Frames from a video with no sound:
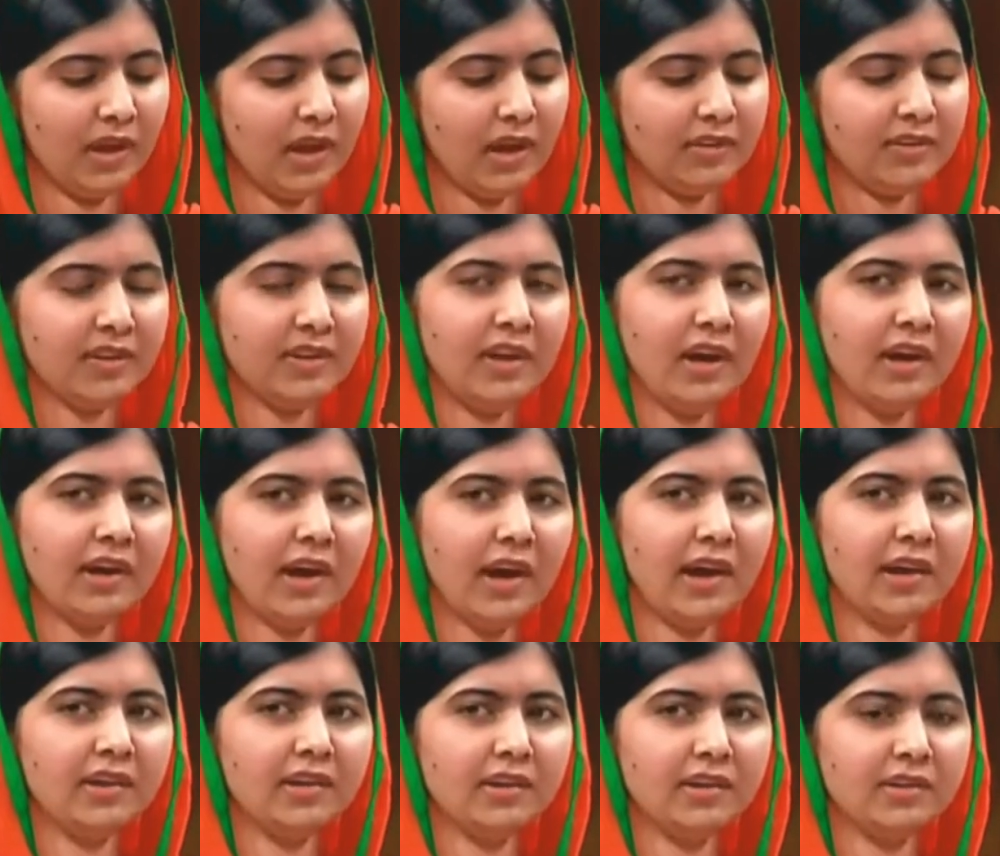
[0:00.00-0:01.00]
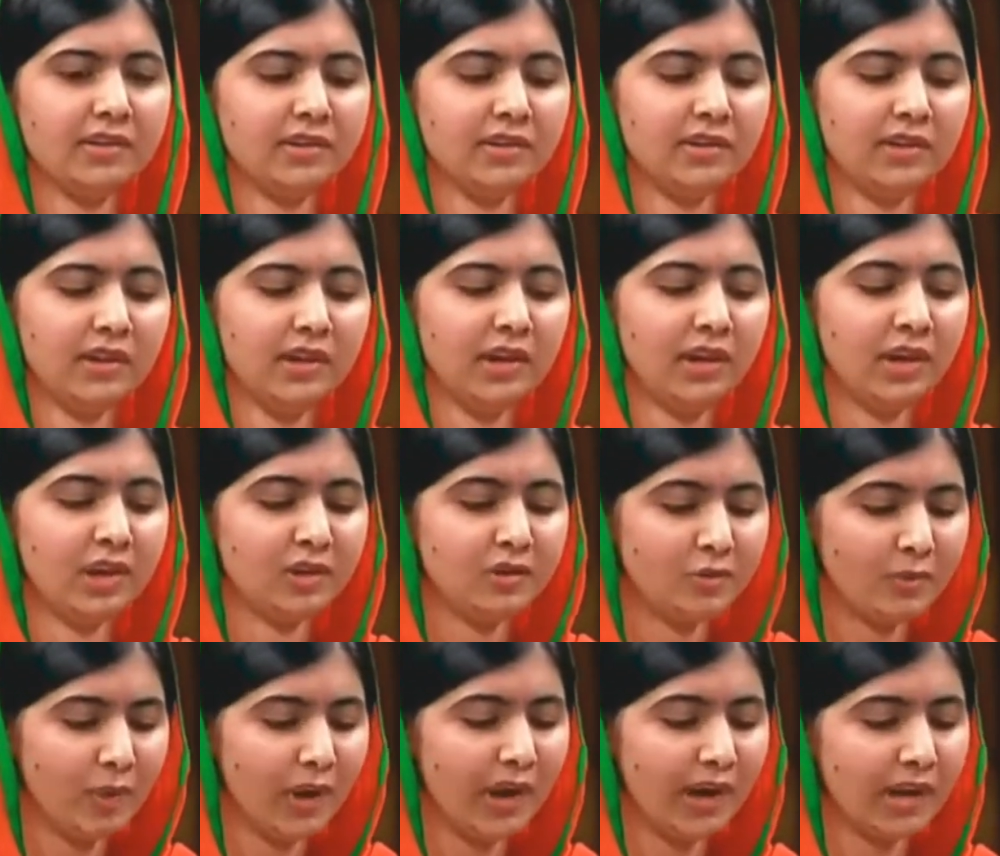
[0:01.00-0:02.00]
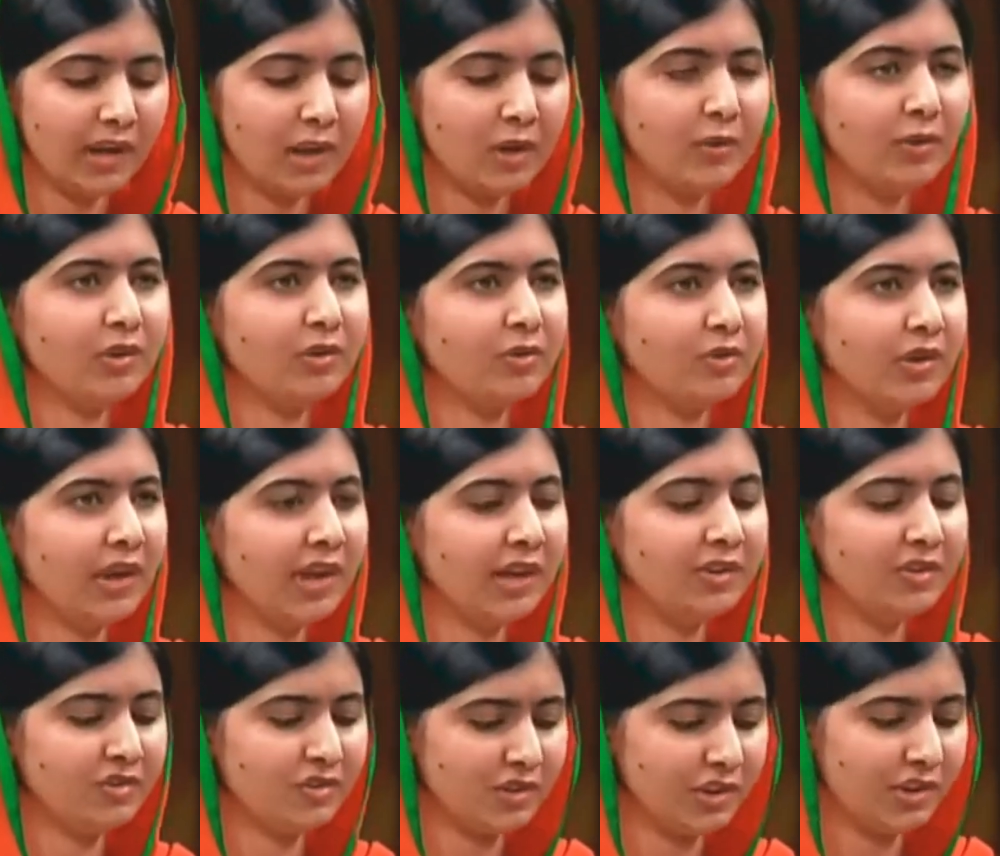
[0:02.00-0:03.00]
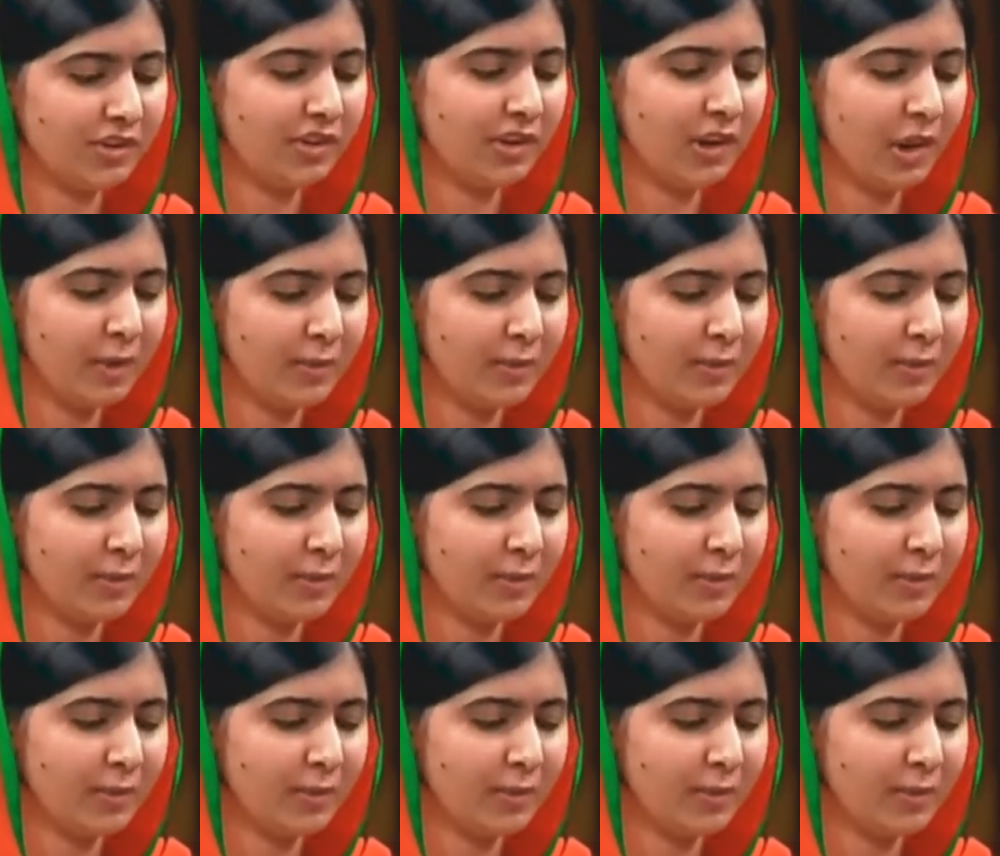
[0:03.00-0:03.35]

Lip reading: As a young adult, He's working with today's children,